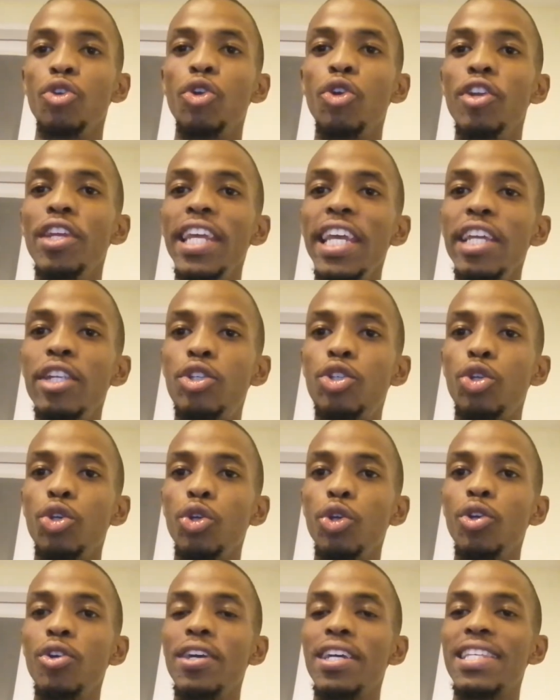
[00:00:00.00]
you need
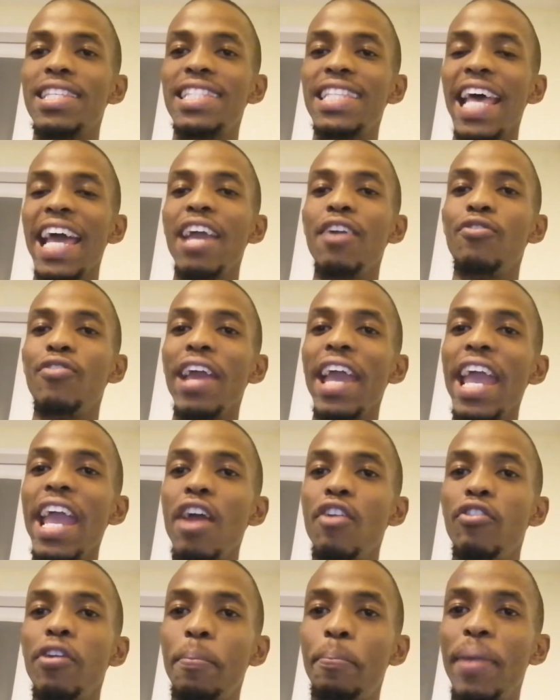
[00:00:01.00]
to save
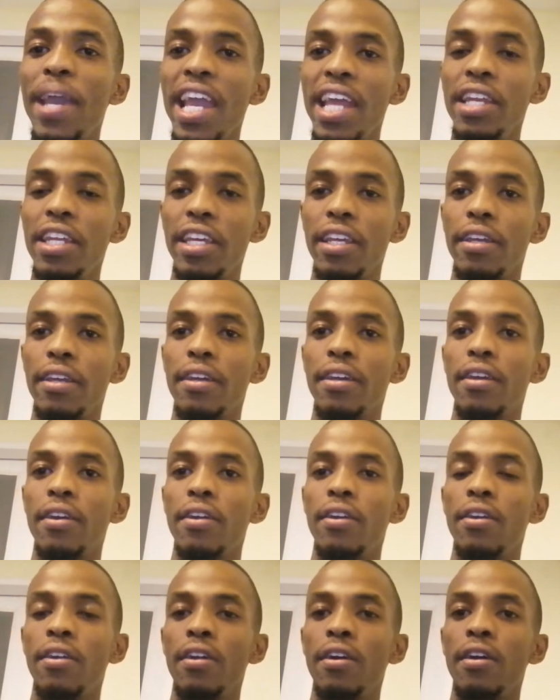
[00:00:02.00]
every penny.
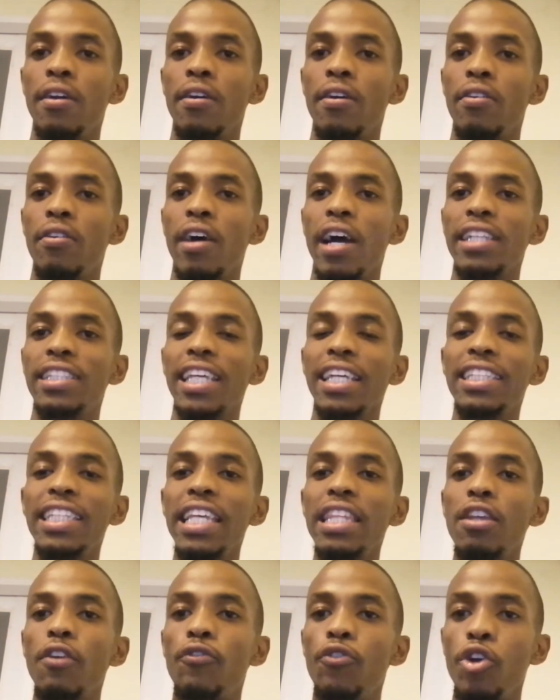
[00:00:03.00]
Right, I
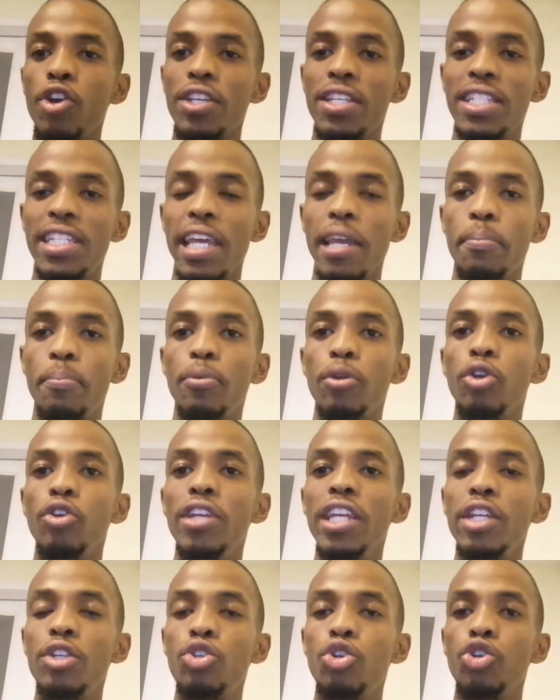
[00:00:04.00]
said the first step, you
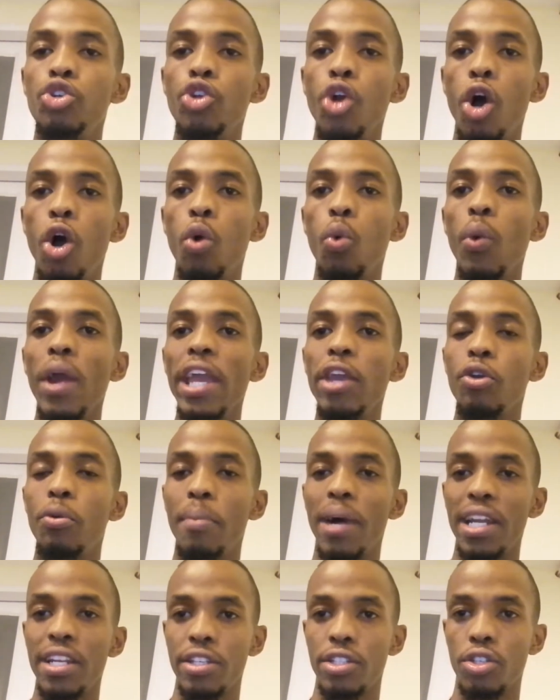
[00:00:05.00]
need to know where
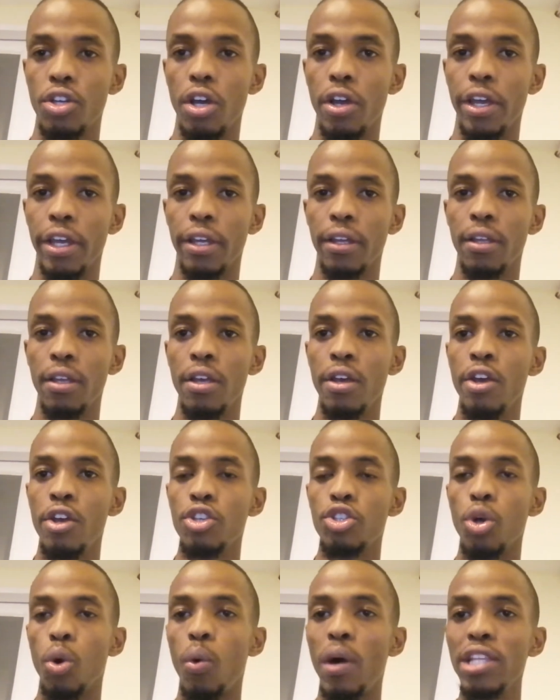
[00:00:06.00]
your money is going.
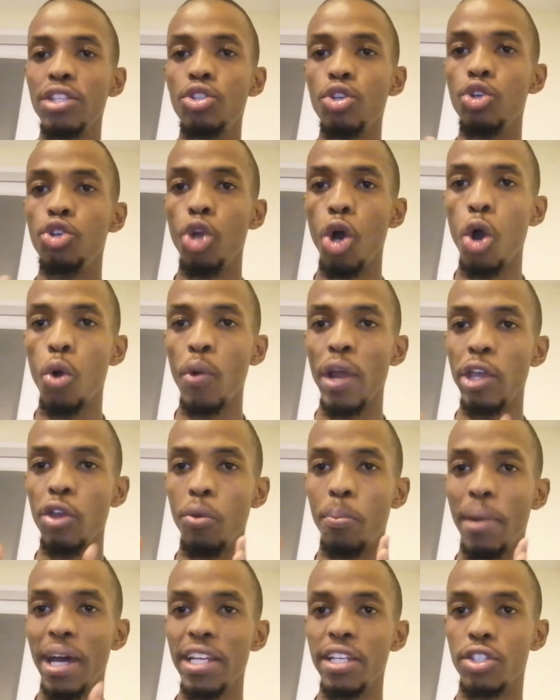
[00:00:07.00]
So once you know where
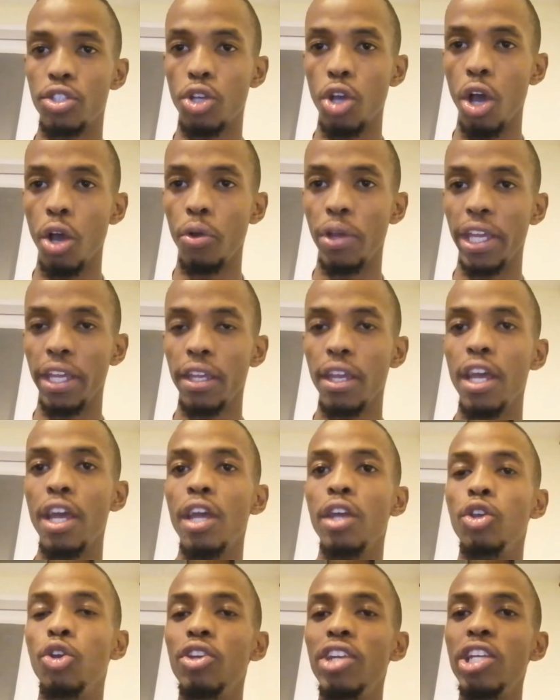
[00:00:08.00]
your money is going,
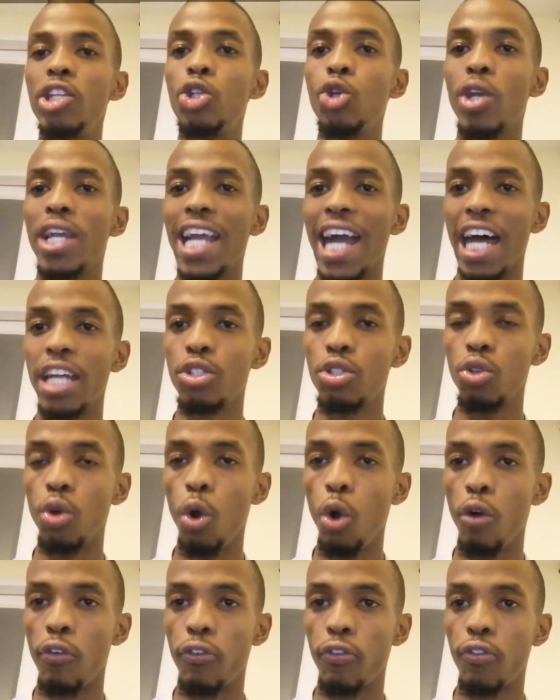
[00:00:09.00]
you need to cut
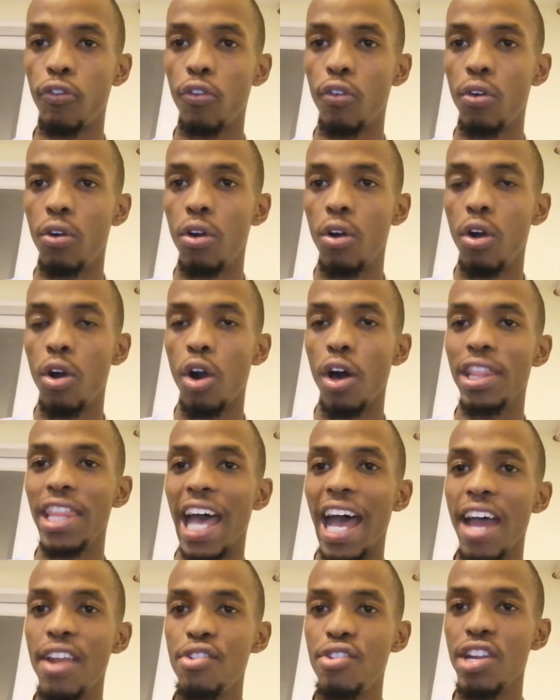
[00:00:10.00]
off on
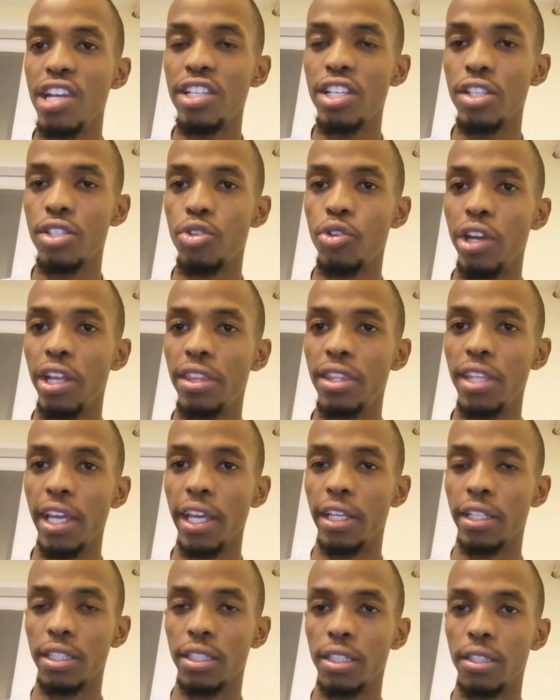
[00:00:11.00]
the unnecessary
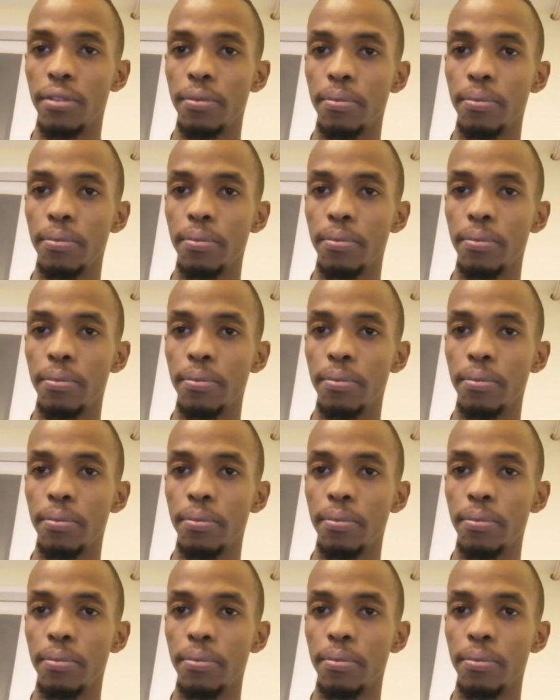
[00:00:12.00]
things